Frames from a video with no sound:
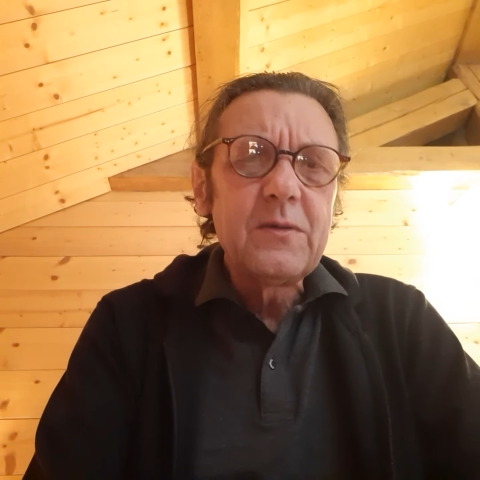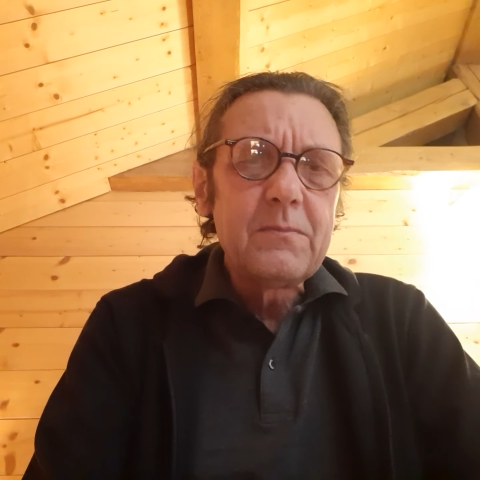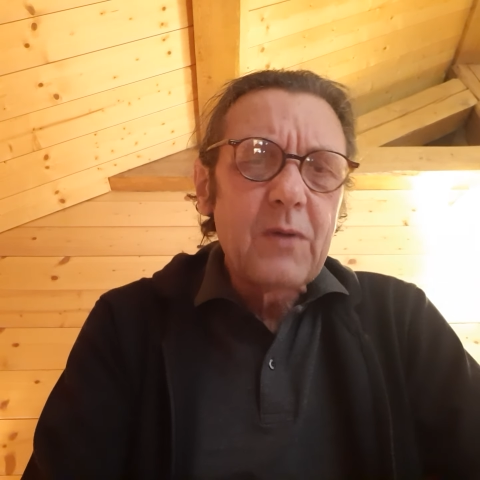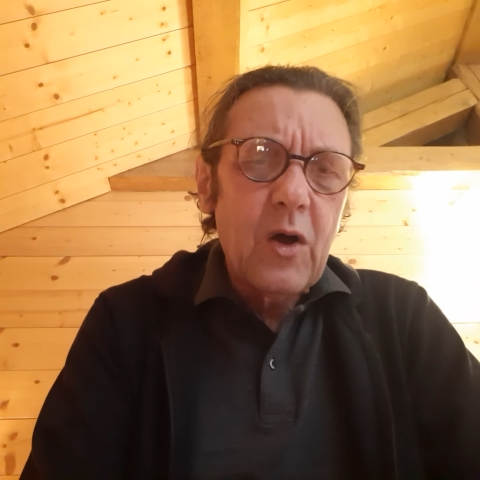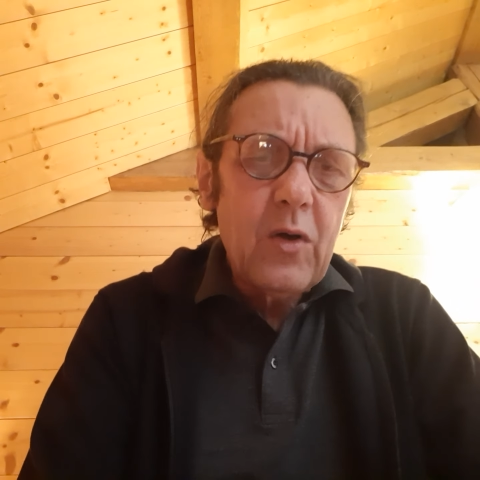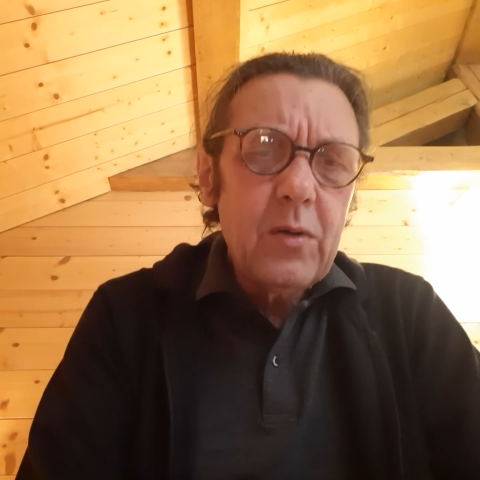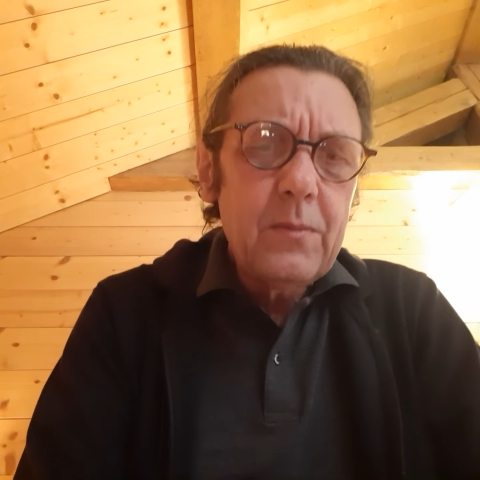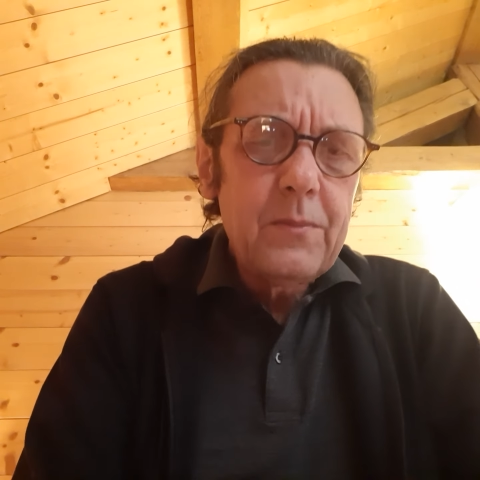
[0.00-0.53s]

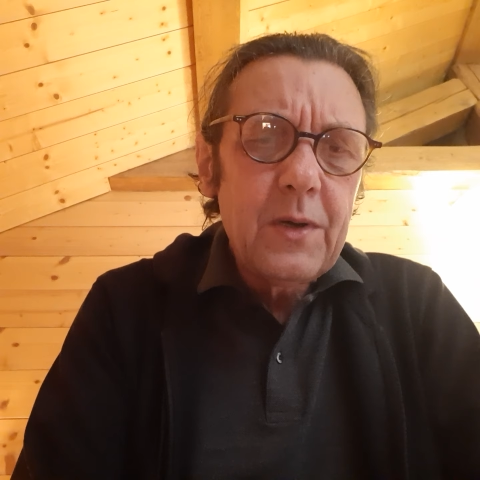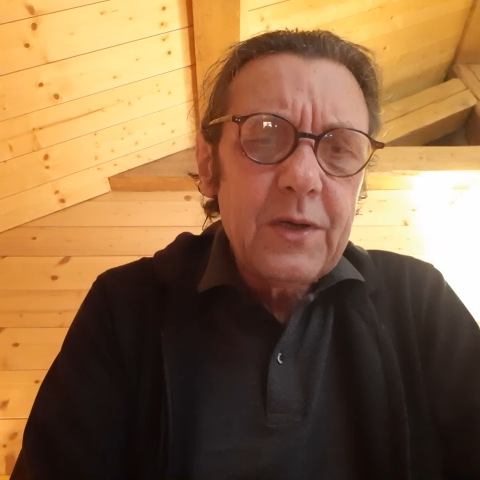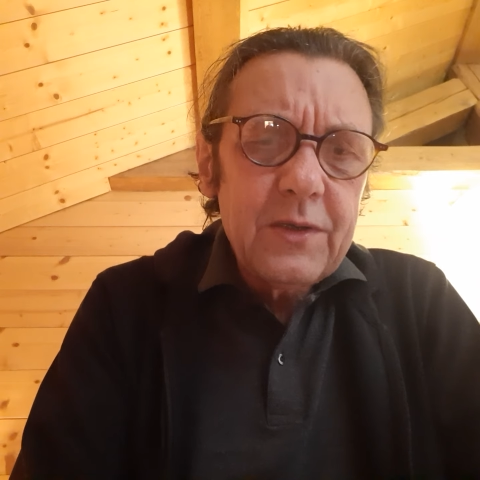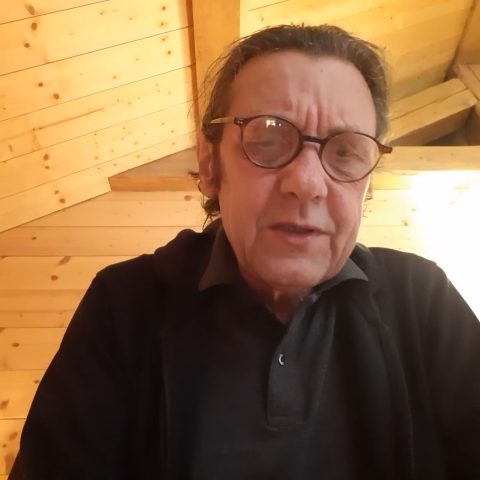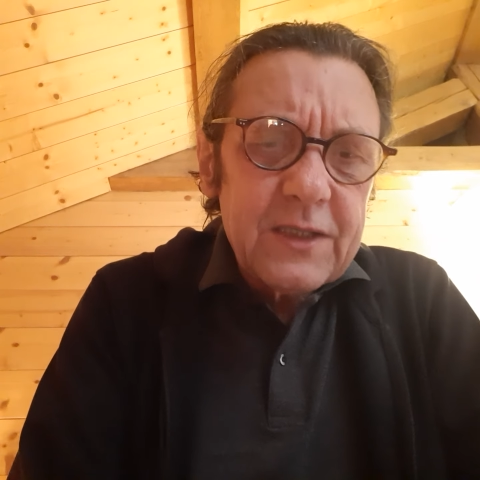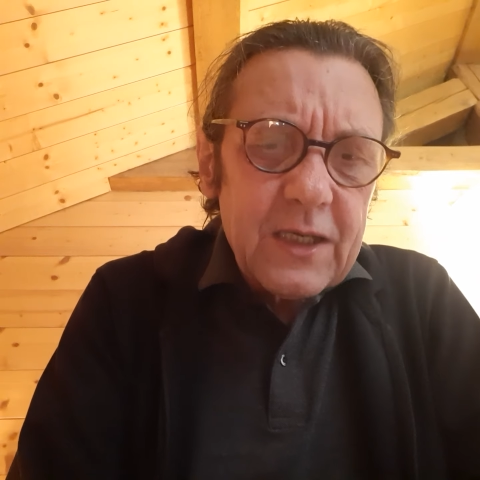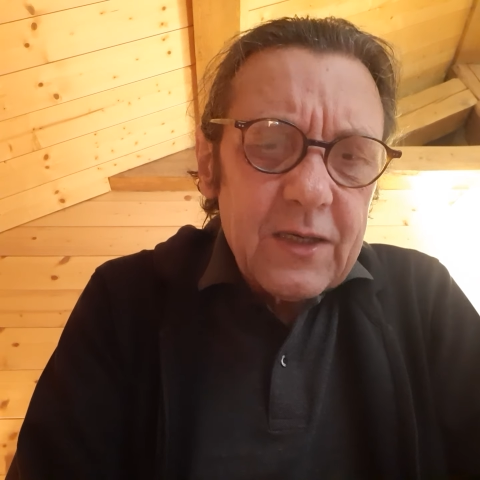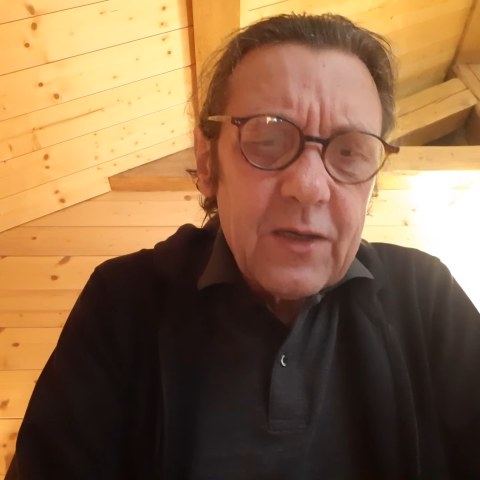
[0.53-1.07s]

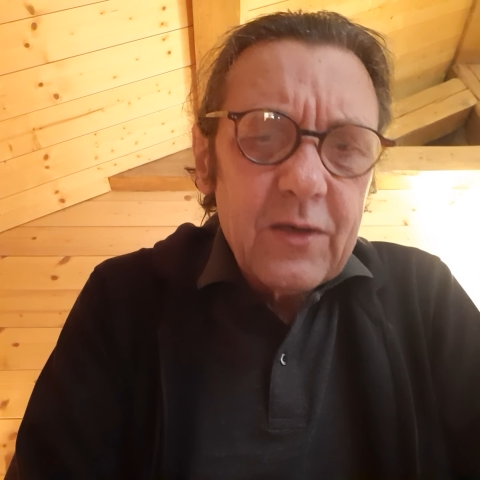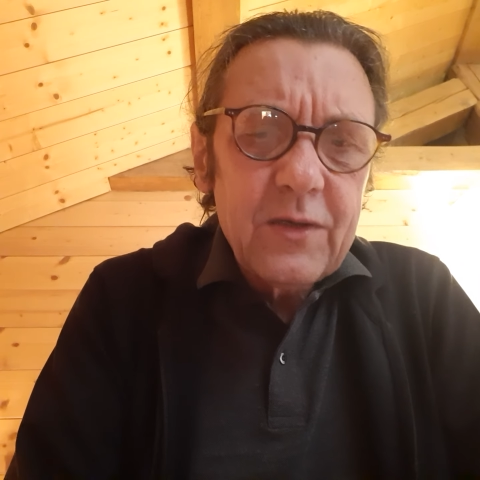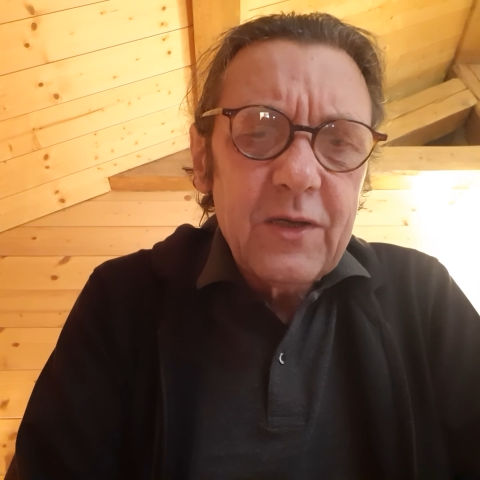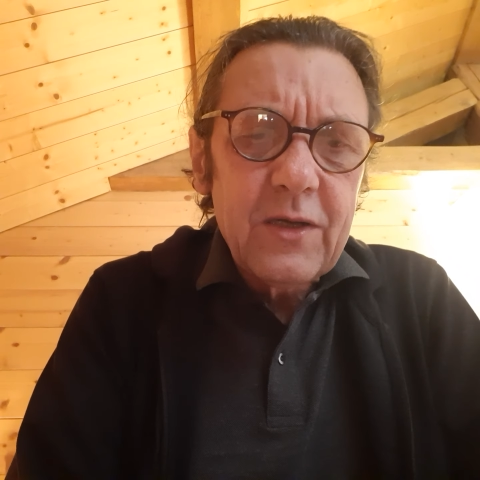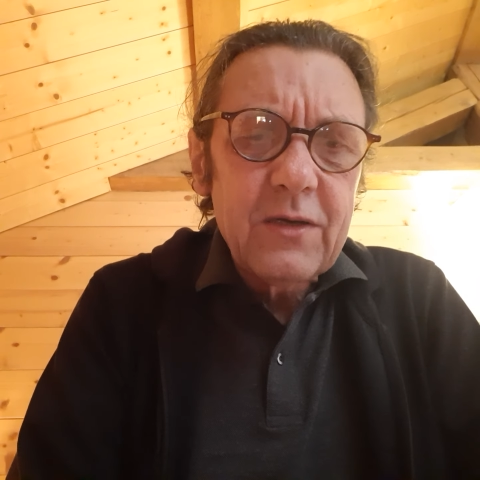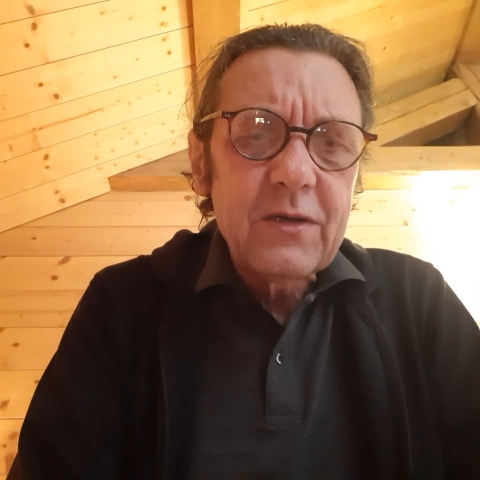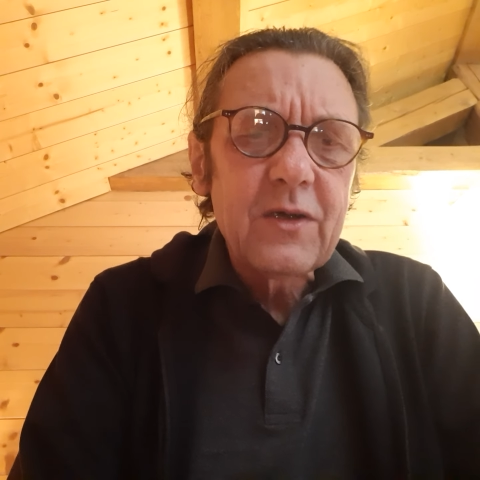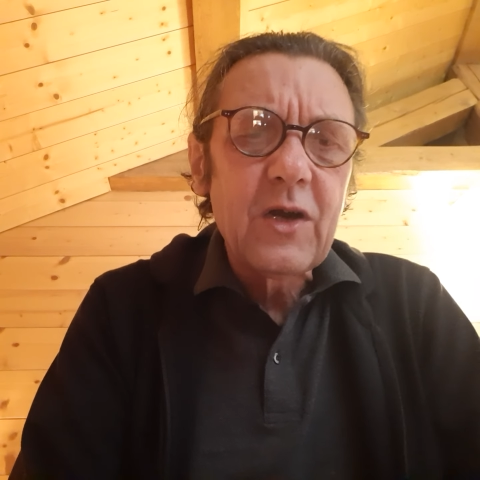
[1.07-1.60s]
moment on a